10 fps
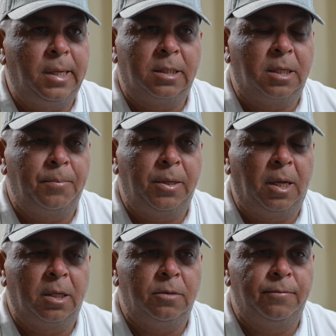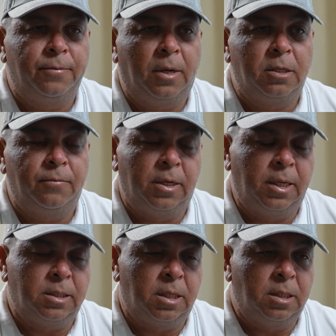get something out of the
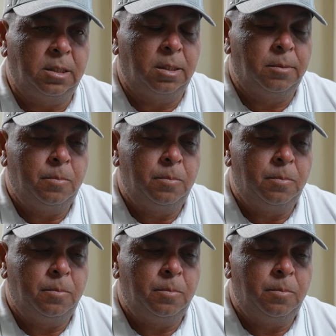next test.